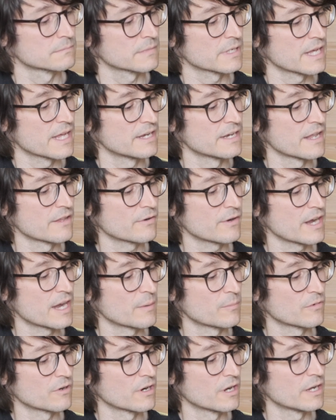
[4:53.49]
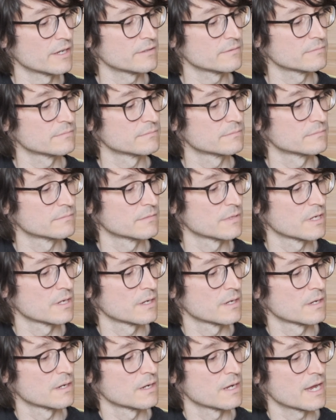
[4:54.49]
Another hammer-on.
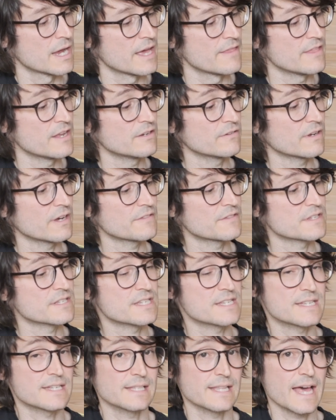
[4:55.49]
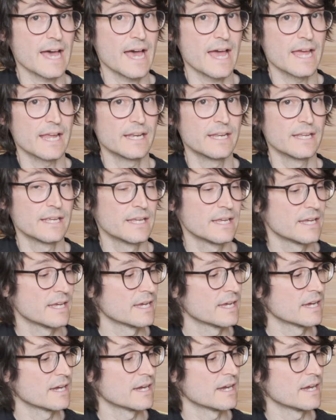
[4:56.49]
And then you got this slide,
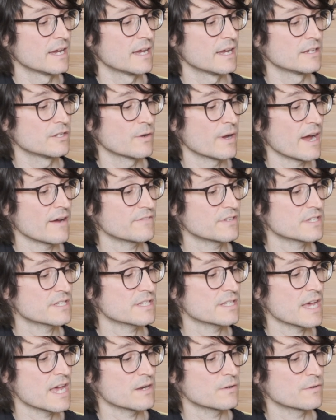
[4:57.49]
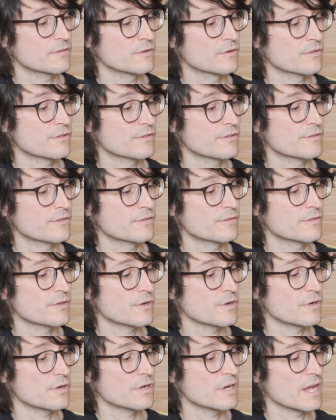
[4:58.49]
and you have to slide with your
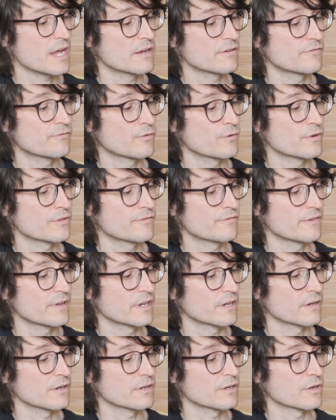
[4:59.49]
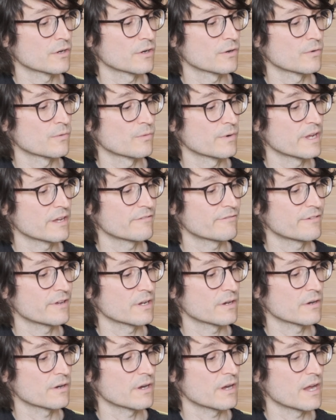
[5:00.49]
3rd and 4th finger, your ring
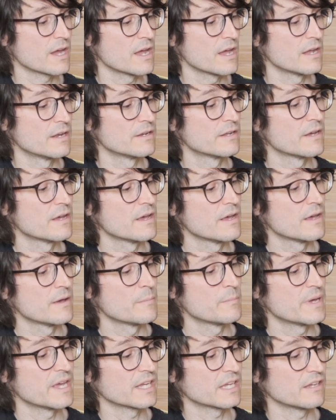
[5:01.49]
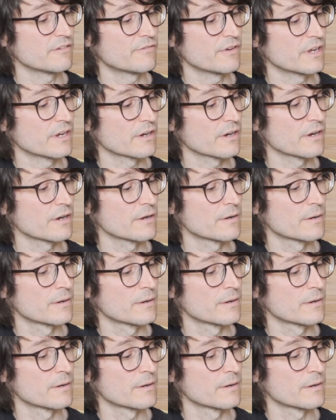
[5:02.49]
finger and pinky finger.